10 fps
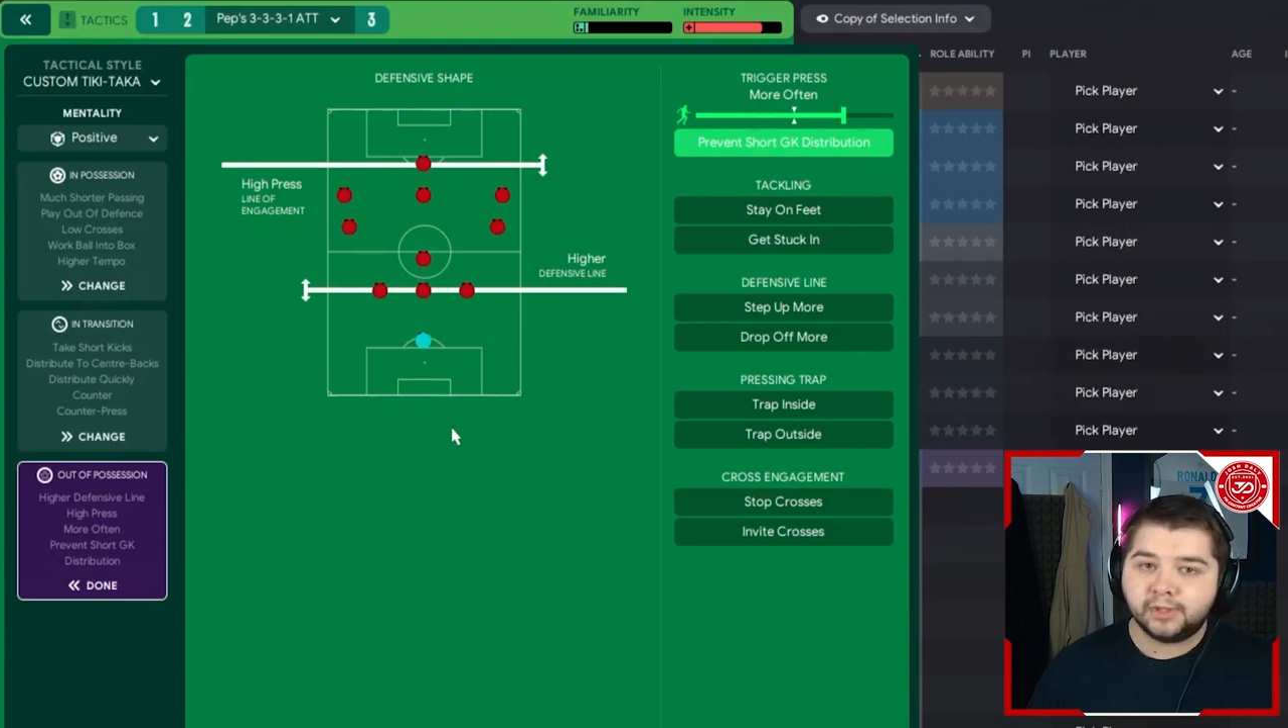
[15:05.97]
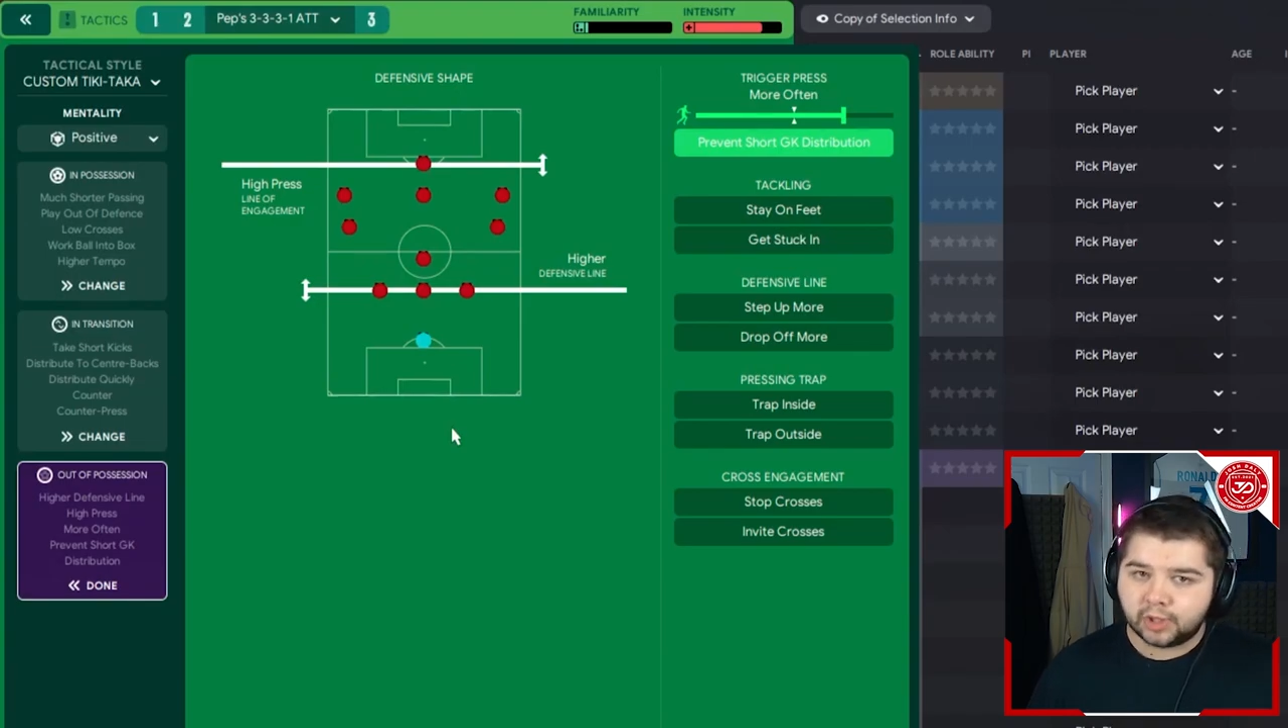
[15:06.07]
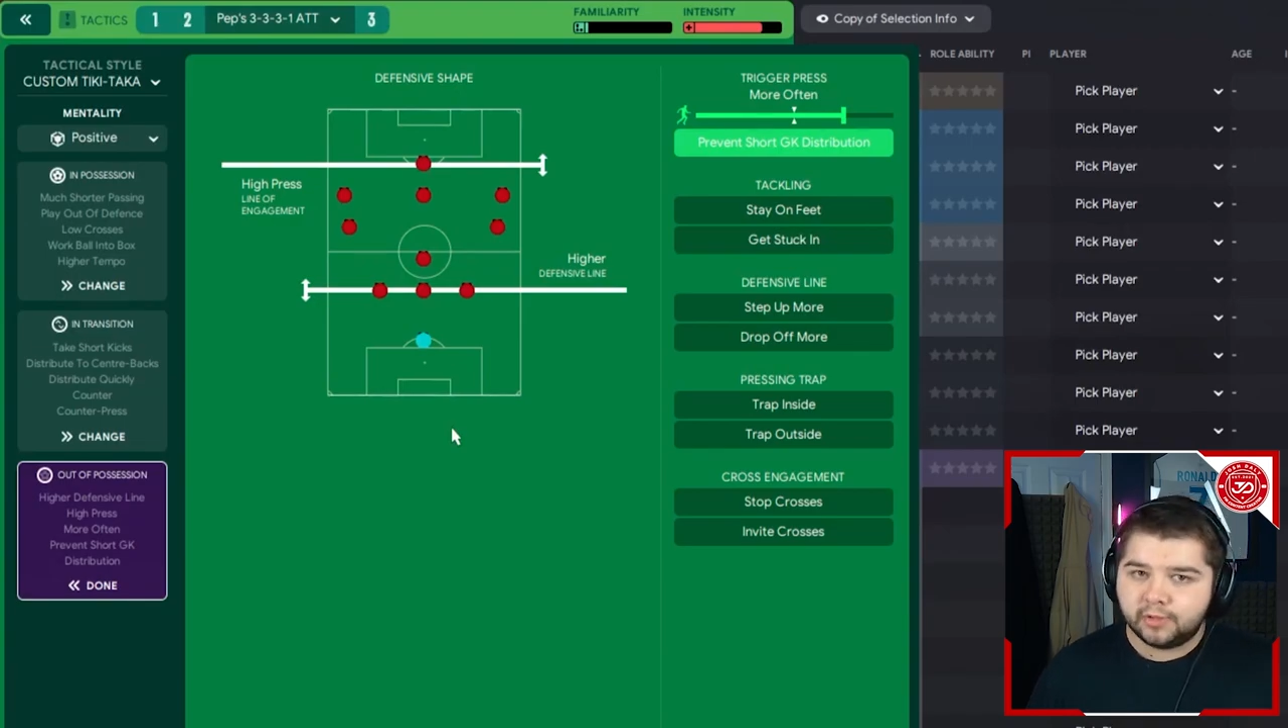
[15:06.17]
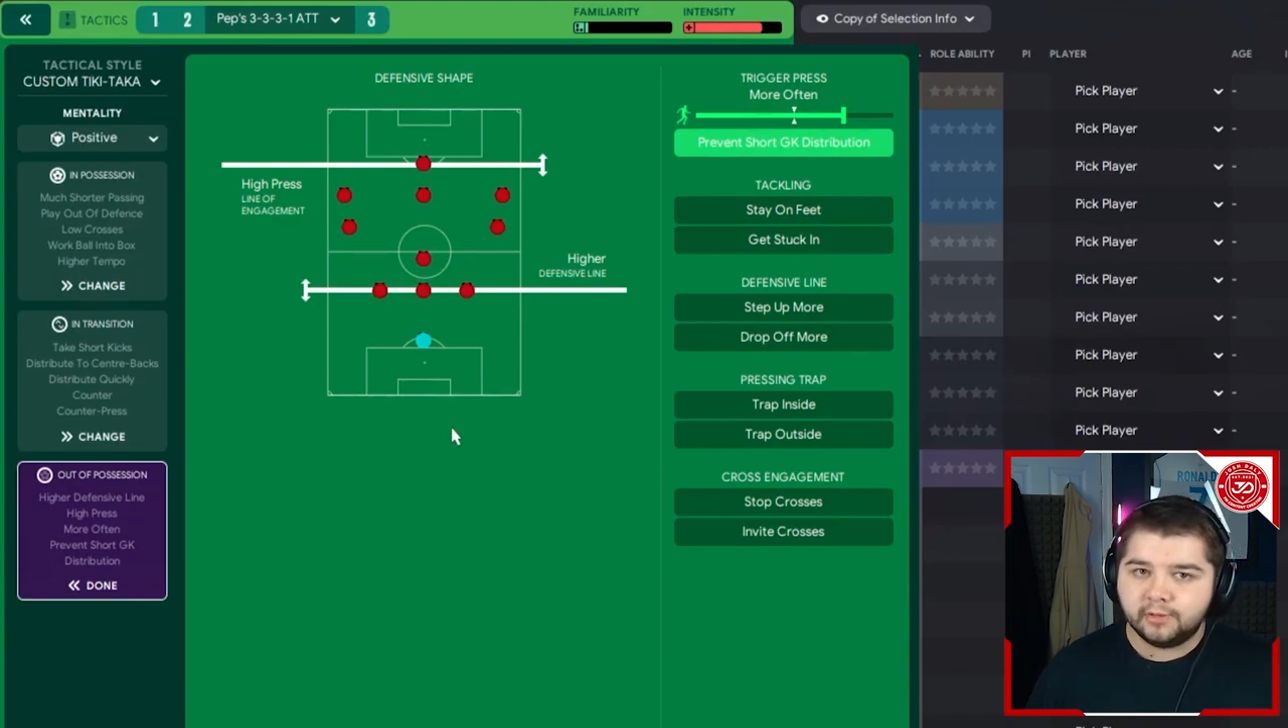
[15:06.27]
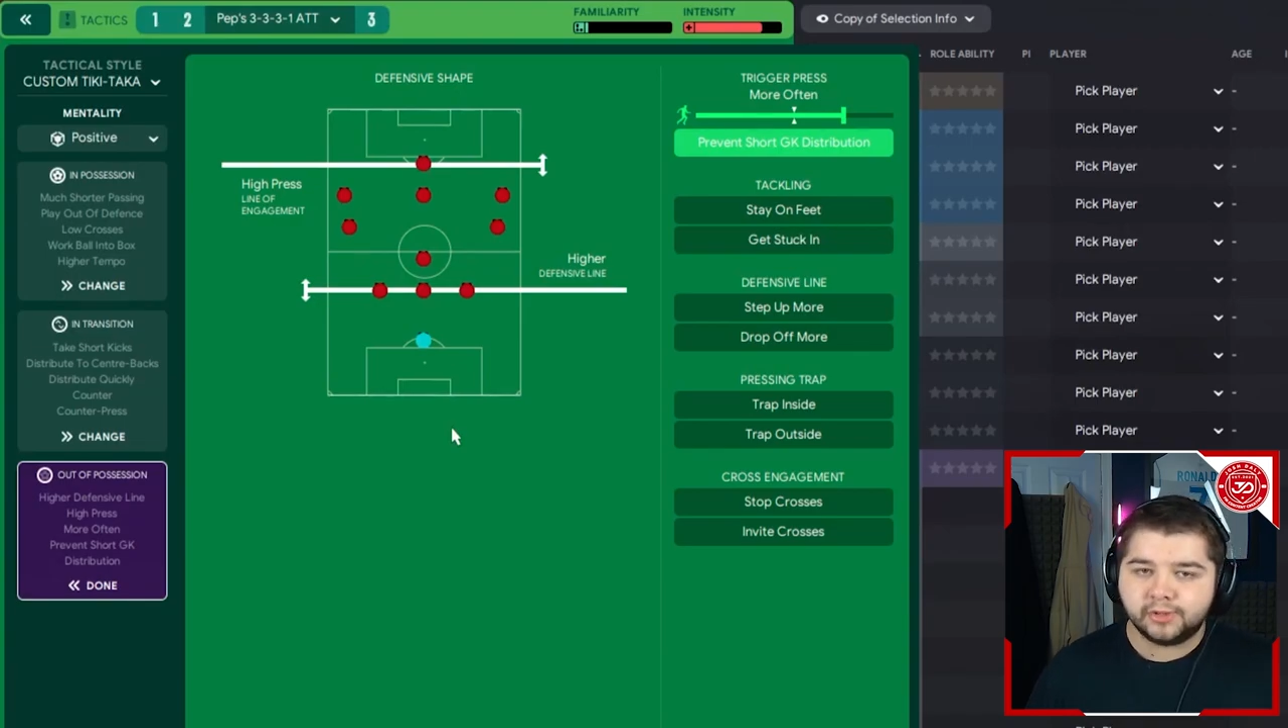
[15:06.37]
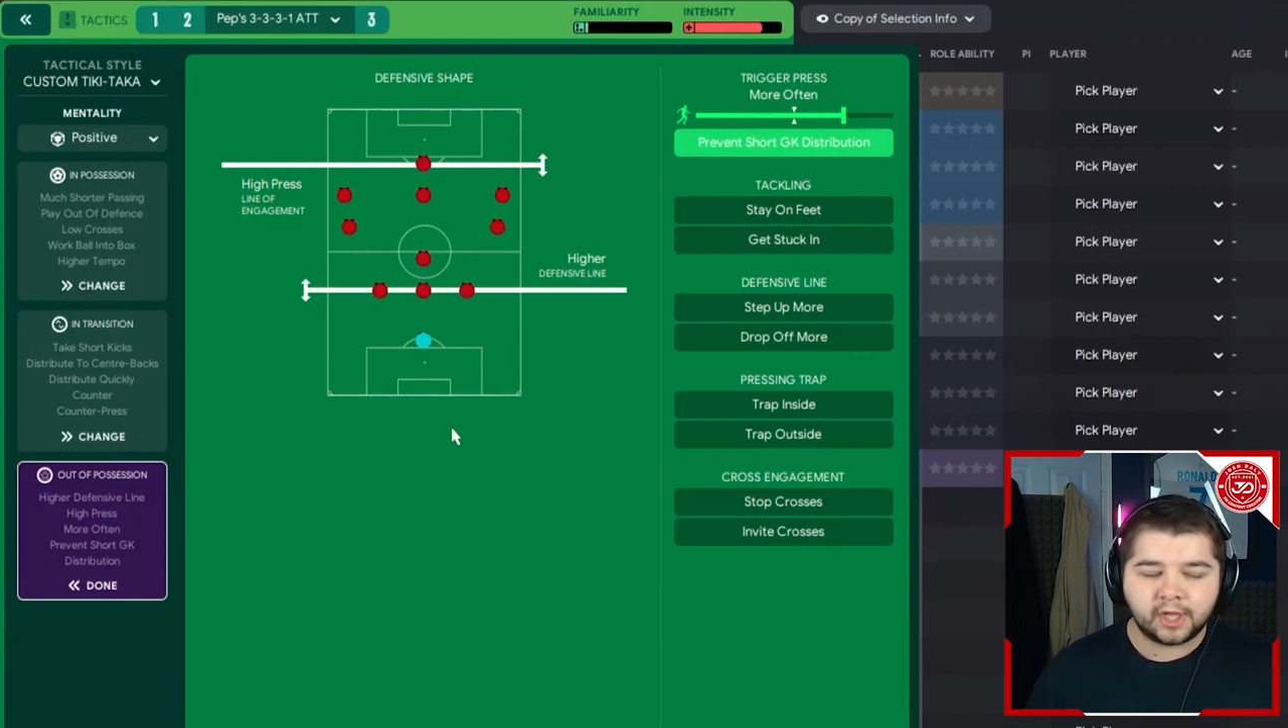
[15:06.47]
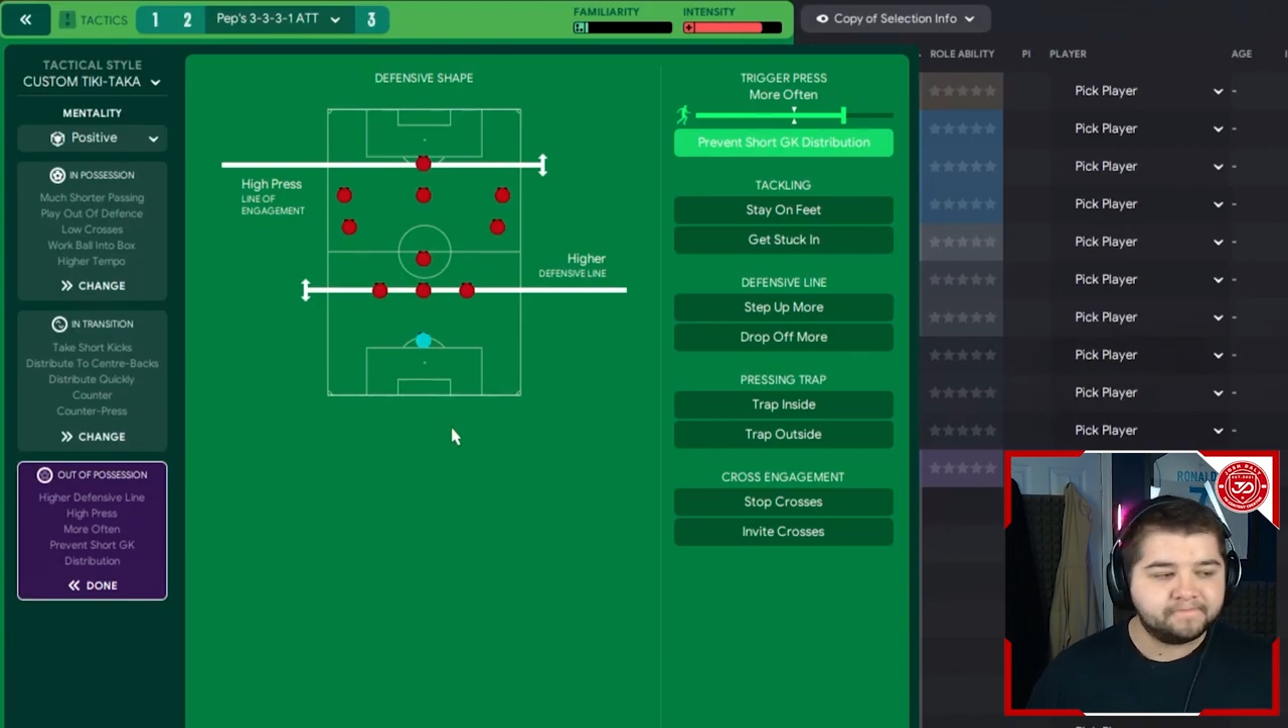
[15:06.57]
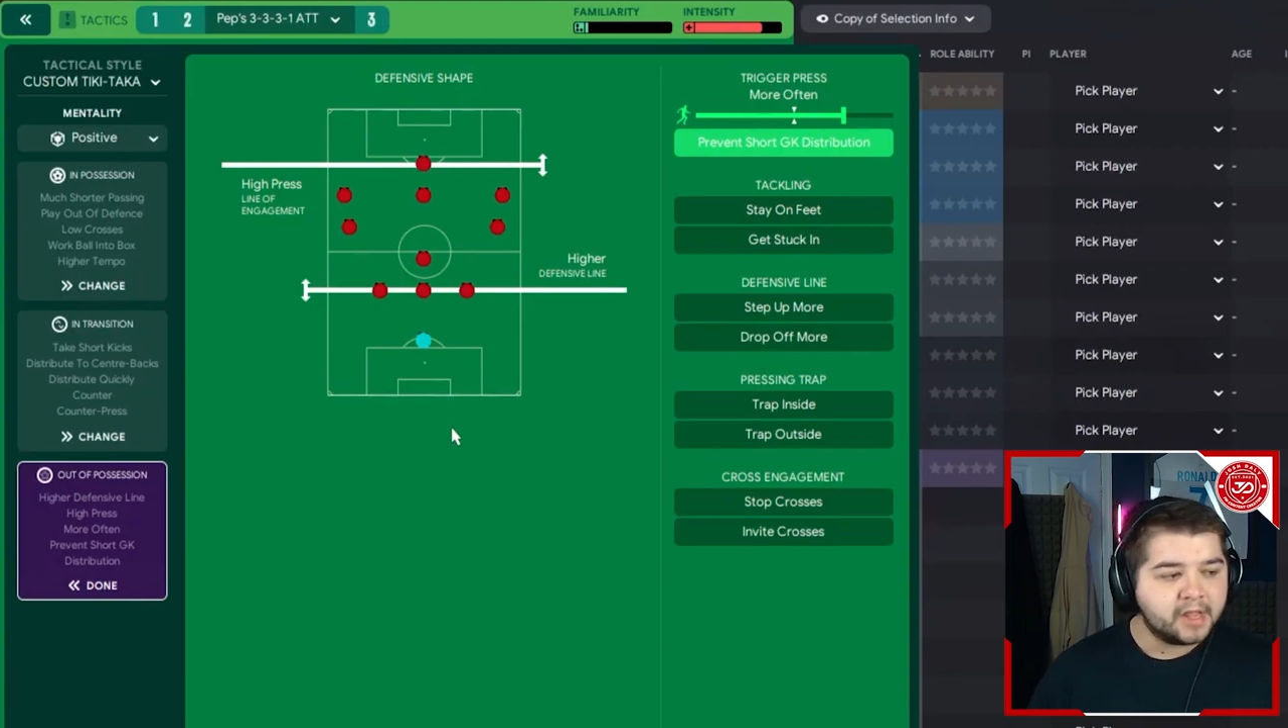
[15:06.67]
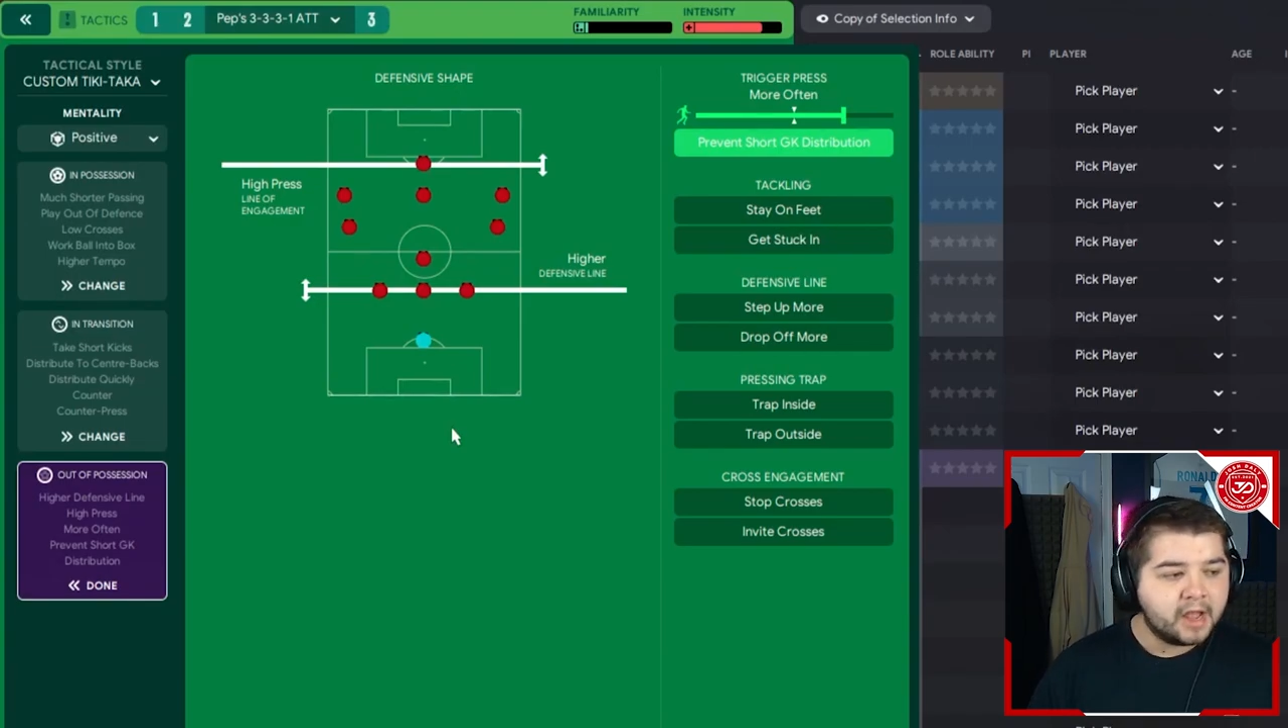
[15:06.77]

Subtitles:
do use it.